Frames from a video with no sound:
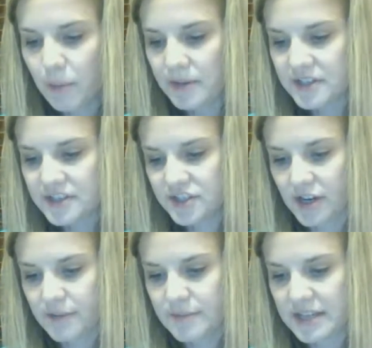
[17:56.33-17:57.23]

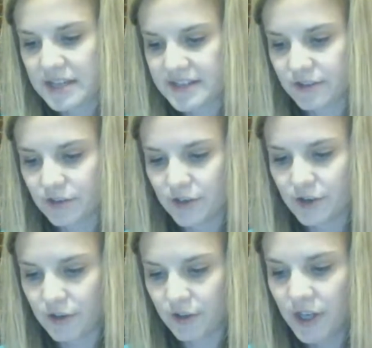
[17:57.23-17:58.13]
published in this
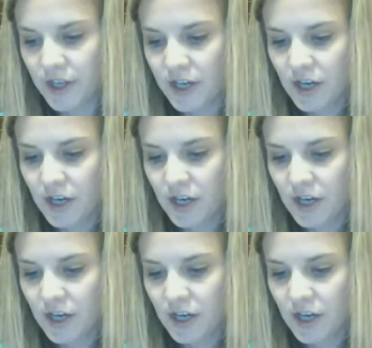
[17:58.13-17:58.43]
article